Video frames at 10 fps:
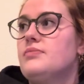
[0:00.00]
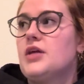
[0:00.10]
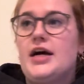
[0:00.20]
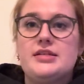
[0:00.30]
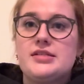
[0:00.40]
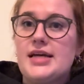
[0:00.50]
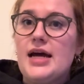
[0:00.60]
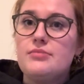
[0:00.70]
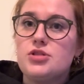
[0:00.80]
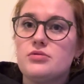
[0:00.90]
I
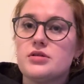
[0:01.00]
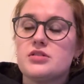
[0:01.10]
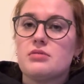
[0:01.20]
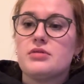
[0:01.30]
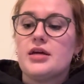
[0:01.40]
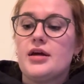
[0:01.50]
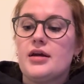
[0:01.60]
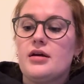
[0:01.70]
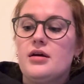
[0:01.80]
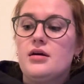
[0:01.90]
stabbed you or
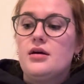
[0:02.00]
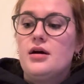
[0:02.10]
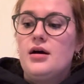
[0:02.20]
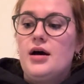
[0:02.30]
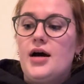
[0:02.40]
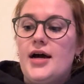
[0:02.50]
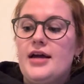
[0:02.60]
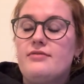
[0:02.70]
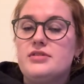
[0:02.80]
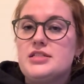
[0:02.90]
something, I
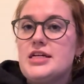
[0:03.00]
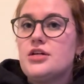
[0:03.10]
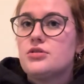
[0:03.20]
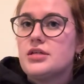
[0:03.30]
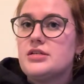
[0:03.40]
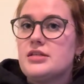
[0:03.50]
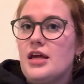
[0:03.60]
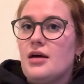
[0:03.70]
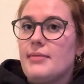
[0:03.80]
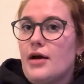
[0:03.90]
have decreased the
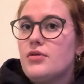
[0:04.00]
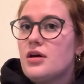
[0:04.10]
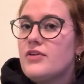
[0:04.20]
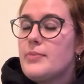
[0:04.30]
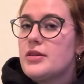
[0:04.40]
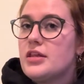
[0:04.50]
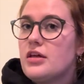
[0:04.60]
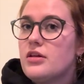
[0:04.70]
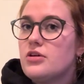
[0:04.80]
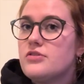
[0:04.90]
amount of
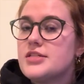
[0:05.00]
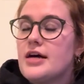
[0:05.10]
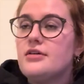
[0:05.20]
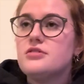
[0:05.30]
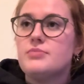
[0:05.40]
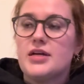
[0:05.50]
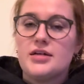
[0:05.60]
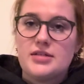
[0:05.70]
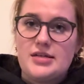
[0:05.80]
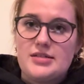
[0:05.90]
epithelial cells
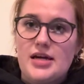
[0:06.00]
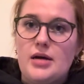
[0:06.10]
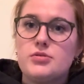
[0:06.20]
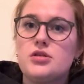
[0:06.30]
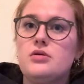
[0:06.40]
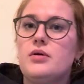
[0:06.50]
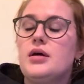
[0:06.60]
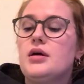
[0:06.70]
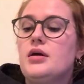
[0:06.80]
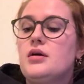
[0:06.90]
because I stabbed you.
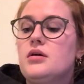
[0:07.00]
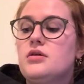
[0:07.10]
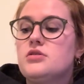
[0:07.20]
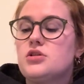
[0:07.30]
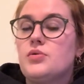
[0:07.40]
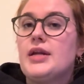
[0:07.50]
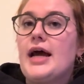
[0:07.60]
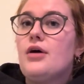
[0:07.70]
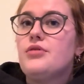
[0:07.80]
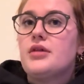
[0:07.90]
So
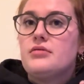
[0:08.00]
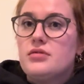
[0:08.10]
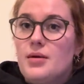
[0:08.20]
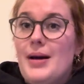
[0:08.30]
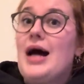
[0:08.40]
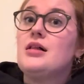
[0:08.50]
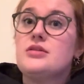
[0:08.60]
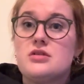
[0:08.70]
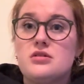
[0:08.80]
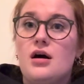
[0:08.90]
now the
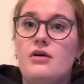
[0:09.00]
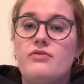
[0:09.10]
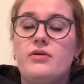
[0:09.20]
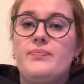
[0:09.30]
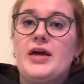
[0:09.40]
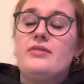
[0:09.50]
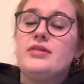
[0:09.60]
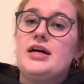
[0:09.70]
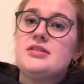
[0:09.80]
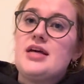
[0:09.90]
balance is off. I have
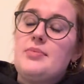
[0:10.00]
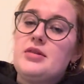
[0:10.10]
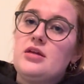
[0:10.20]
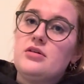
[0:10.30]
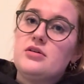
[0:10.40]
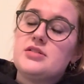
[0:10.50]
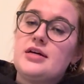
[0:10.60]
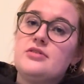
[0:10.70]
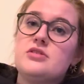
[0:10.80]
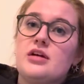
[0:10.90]
less epithelial
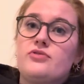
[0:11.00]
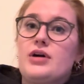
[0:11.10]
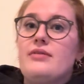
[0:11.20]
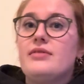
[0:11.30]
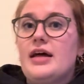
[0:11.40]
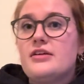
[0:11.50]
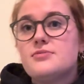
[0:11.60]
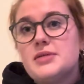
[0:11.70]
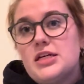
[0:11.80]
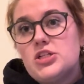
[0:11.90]
cells, therefore I have less
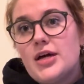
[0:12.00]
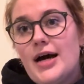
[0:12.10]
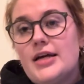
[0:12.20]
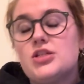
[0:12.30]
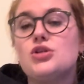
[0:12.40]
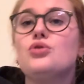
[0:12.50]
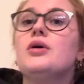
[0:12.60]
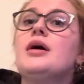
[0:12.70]
PGI2.